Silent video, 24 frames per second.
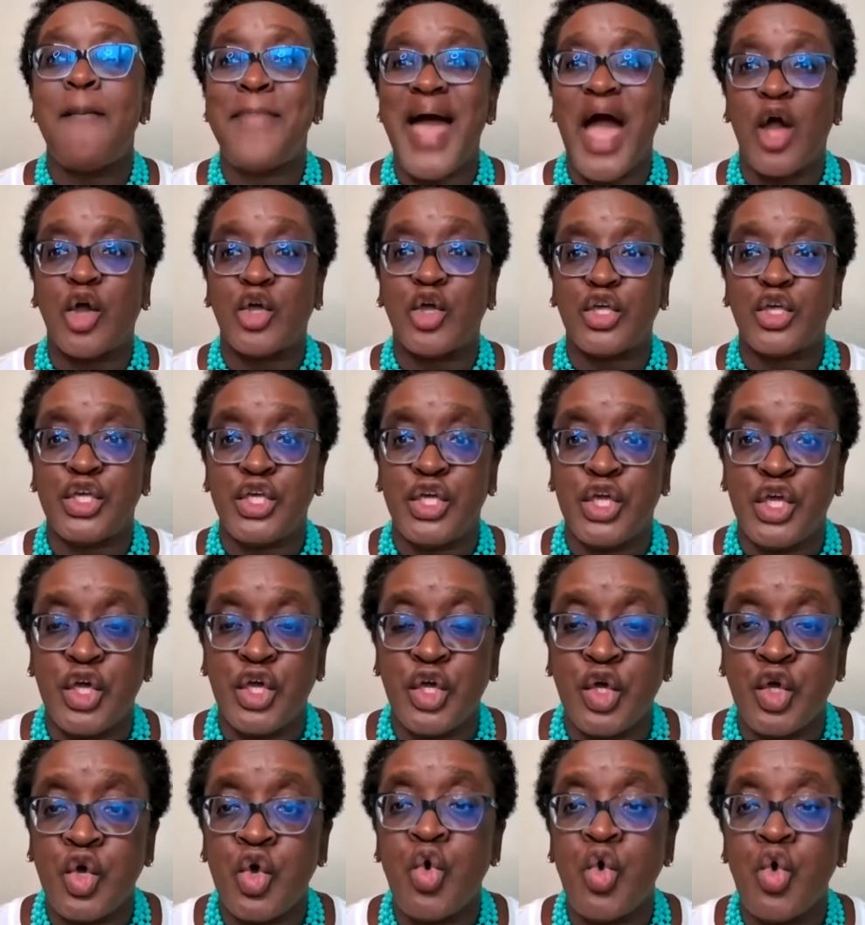about
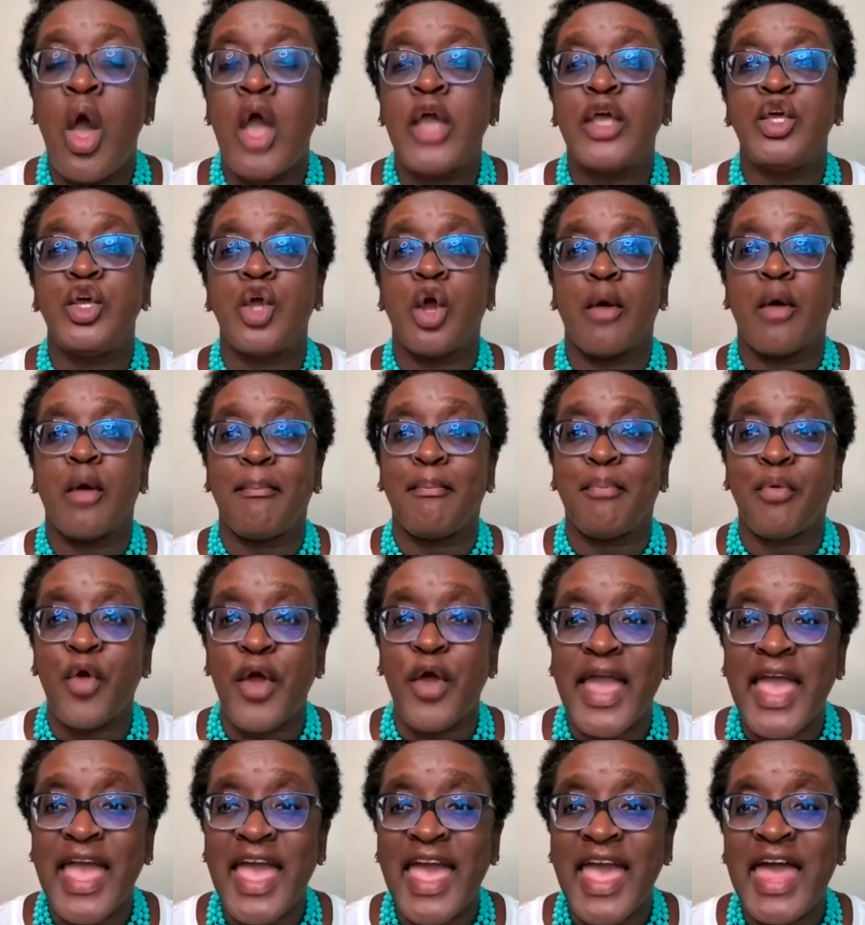you, your
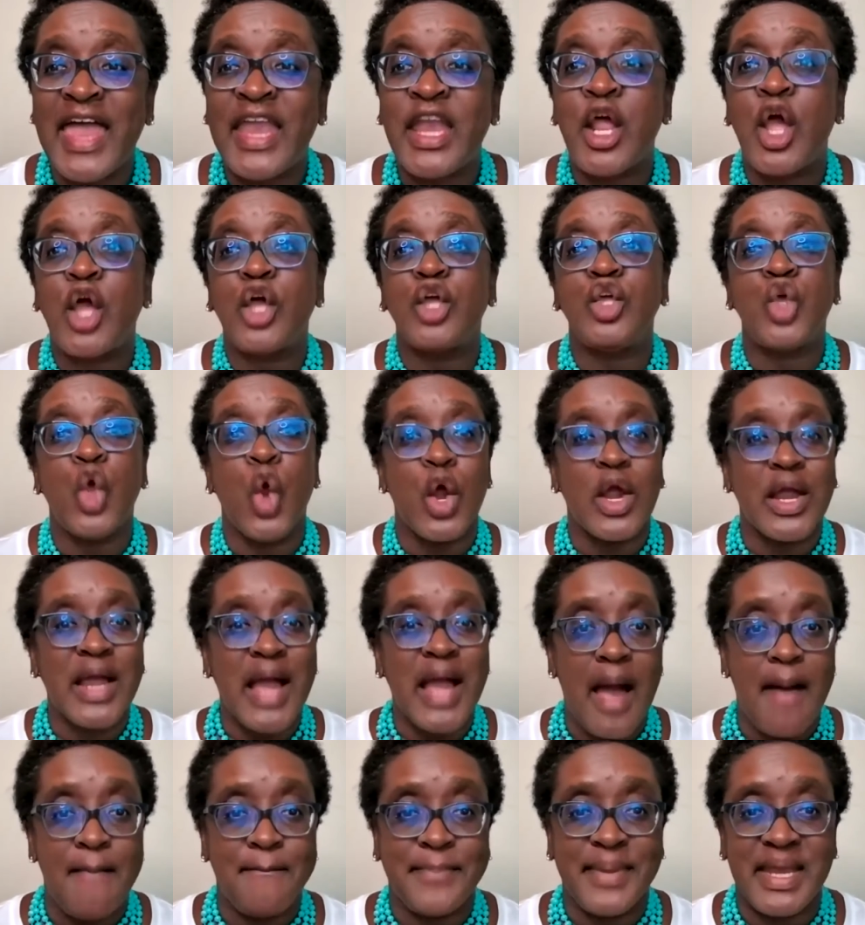brand, your
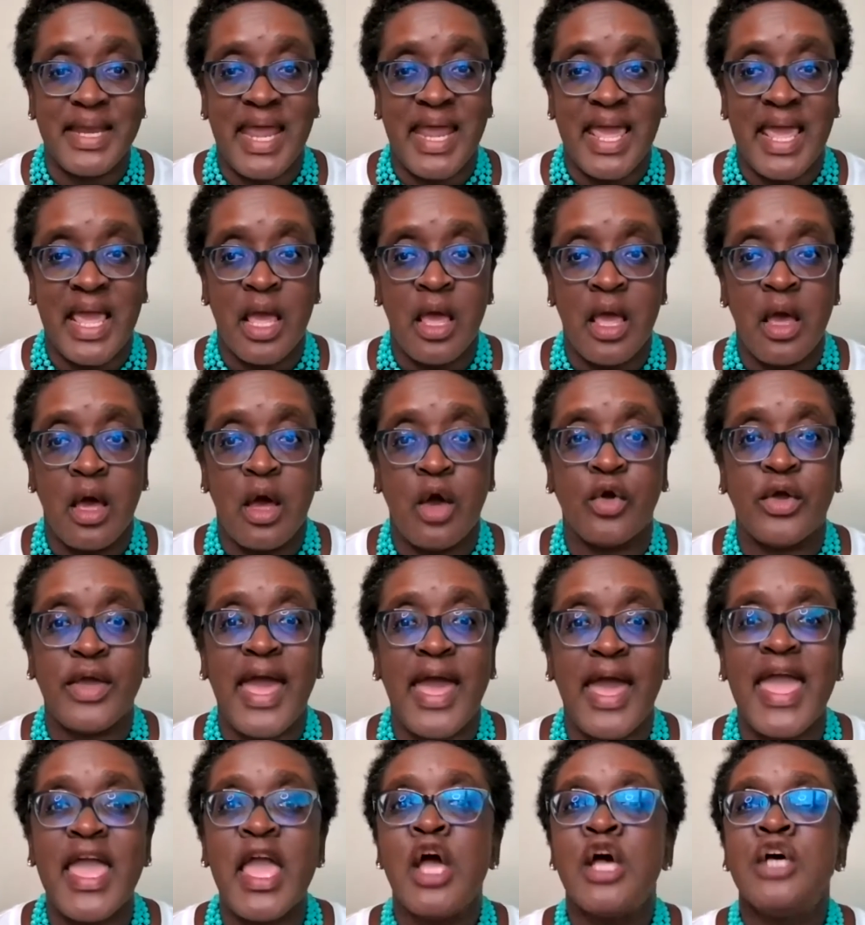company.
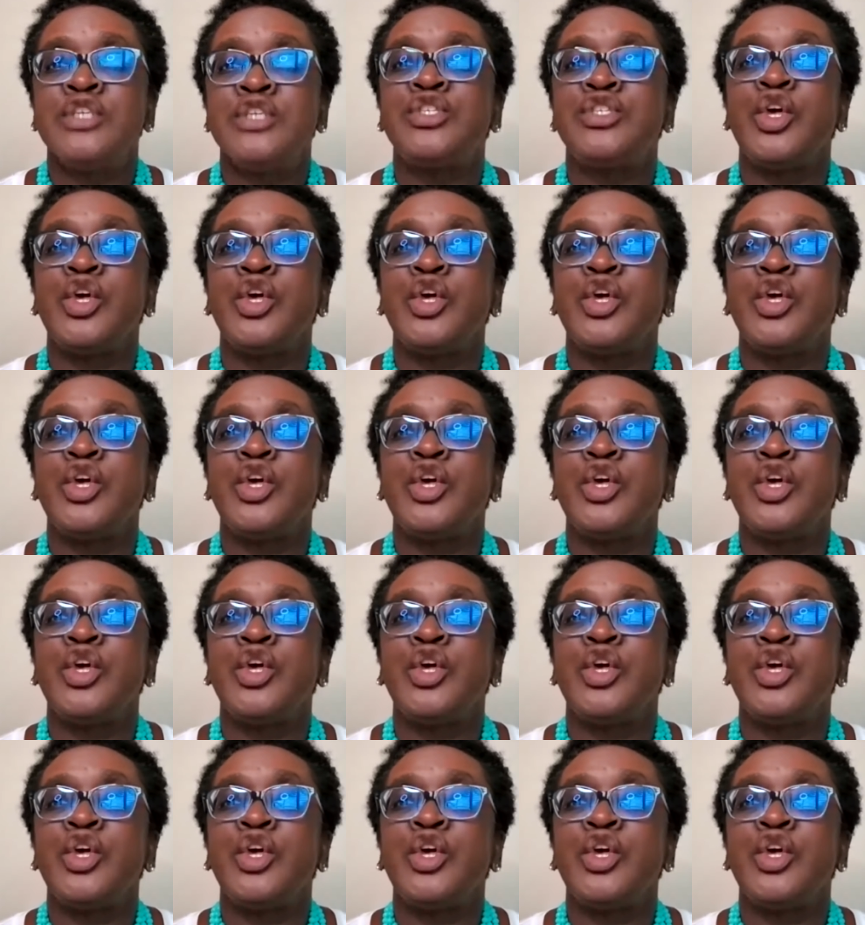Okay.